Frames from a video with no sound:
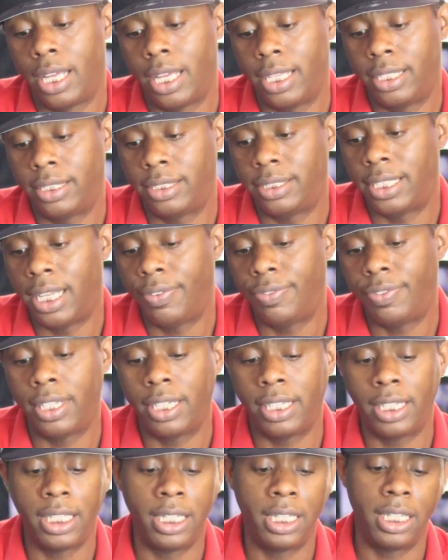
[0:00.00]
It's
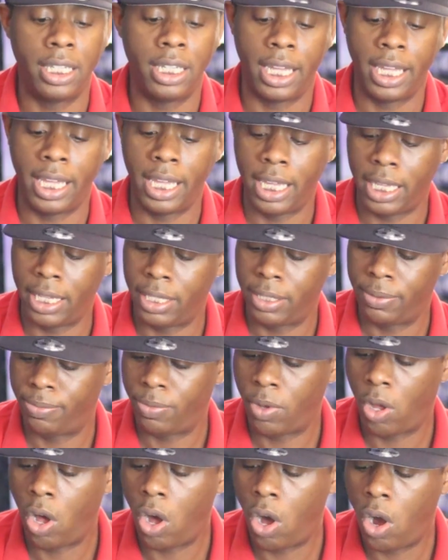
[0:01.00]
definitely a
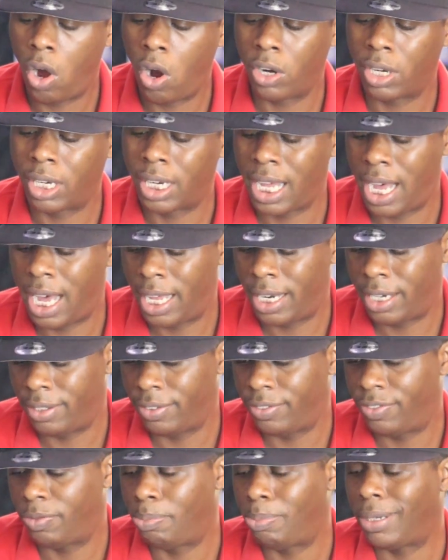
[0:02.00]
hard kind
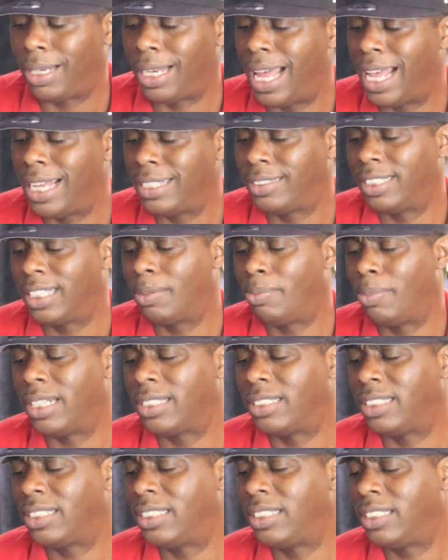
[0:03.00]
of plastic,
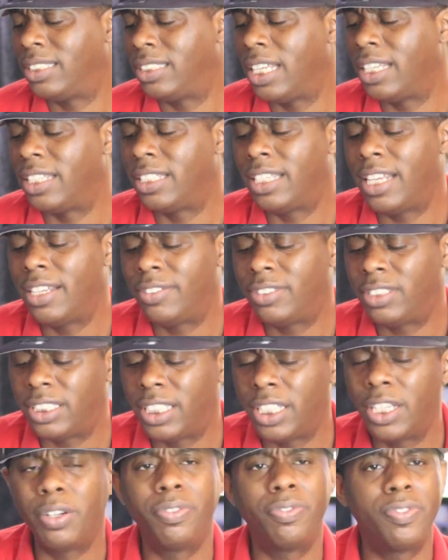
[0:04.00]
it
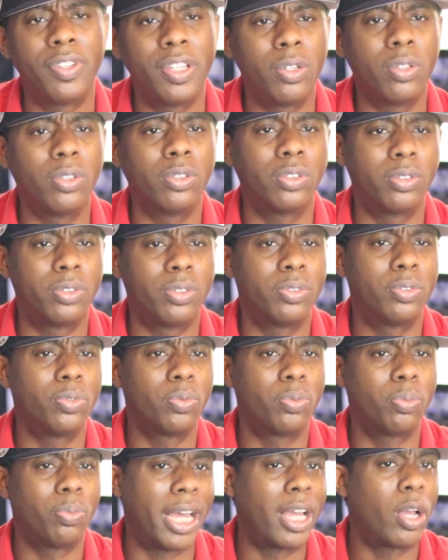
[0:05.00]
still feels
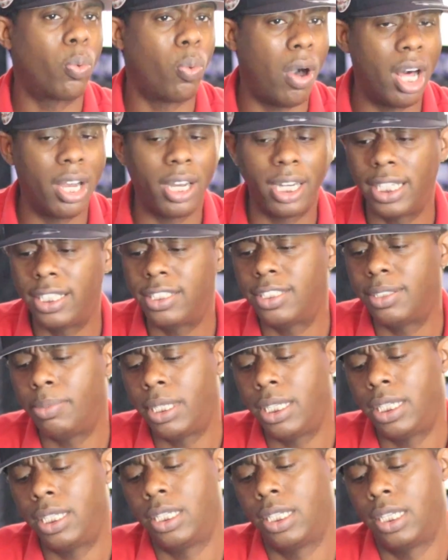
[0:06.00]
like quality to
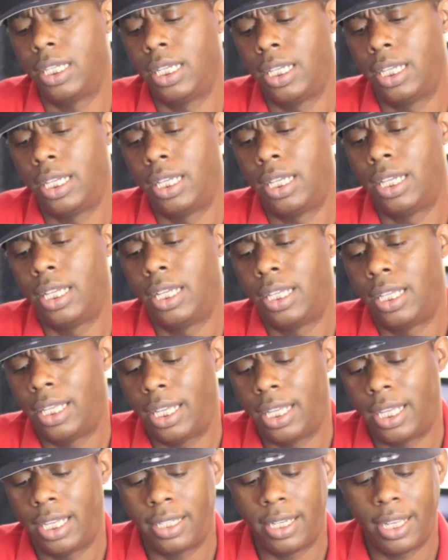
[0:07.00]
me.
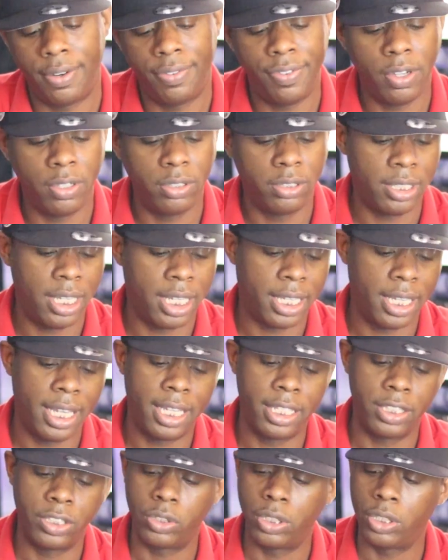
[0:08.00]
It feels like
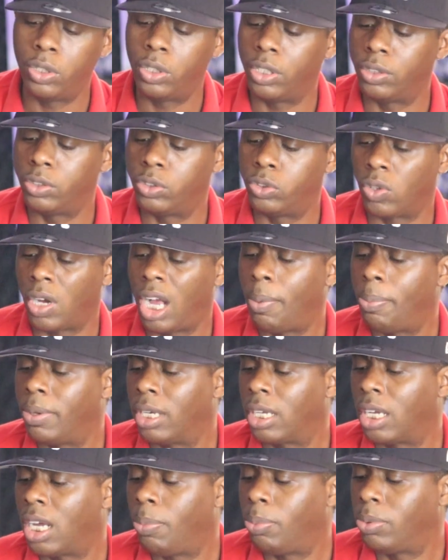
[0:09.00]
you could drop it
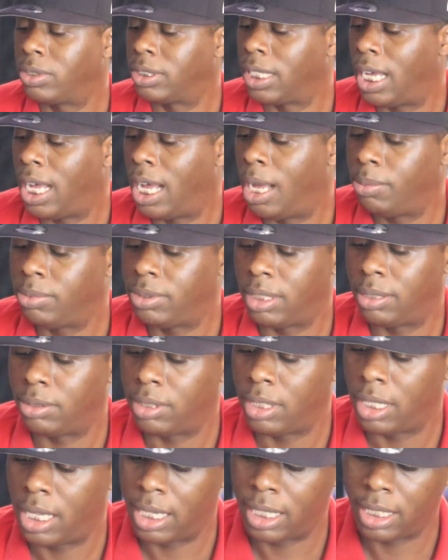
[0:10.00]
a couple times
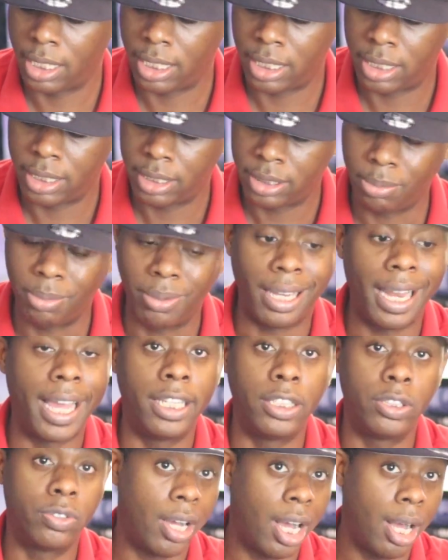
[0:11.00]
and some
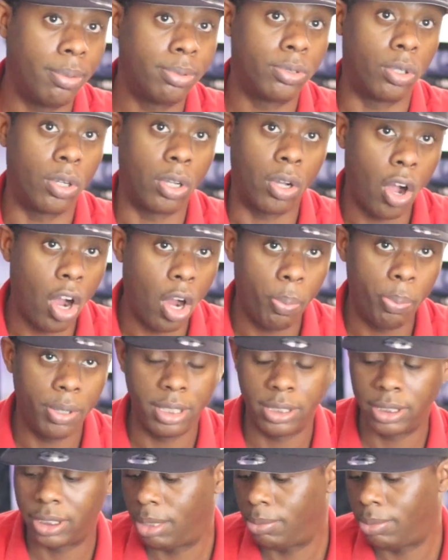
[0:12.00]
light drops on a carpet
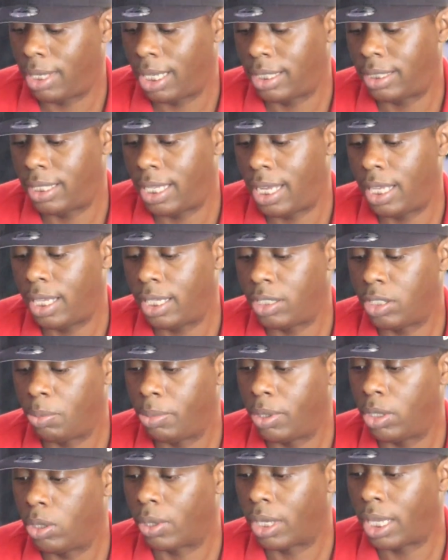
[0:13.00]
or something like that and it'll
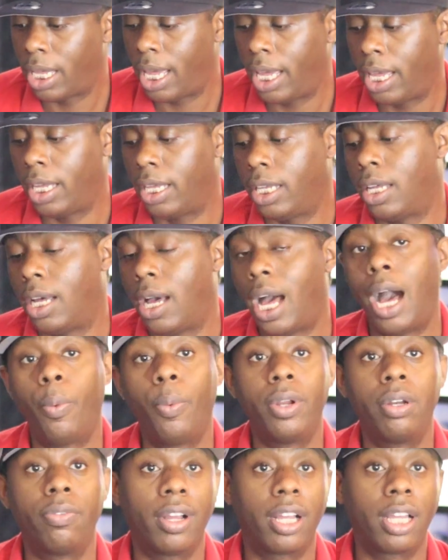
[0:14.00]
be okay. I
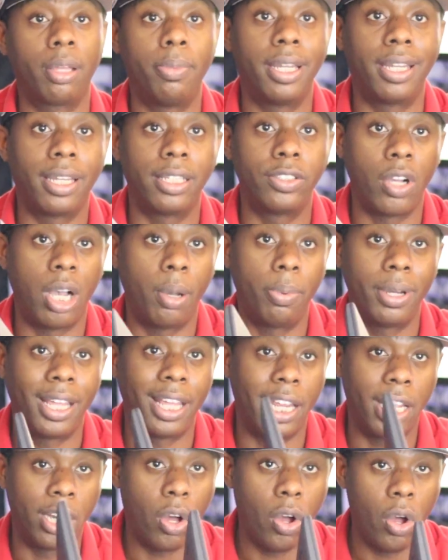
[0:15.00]
wouldn't recommend dropping
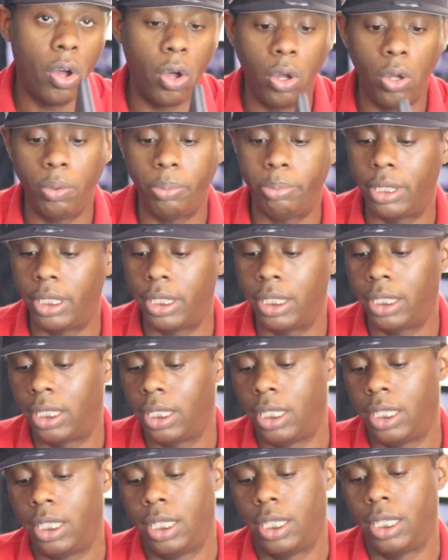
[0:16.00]
it at all, but
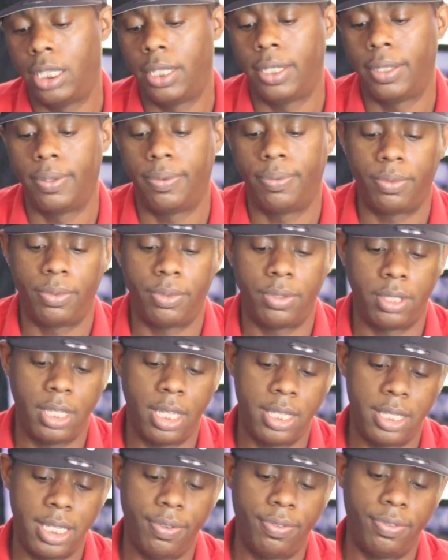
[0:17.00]

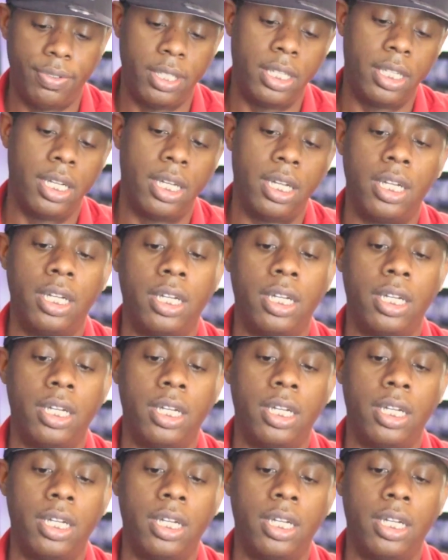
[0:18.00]
it definitely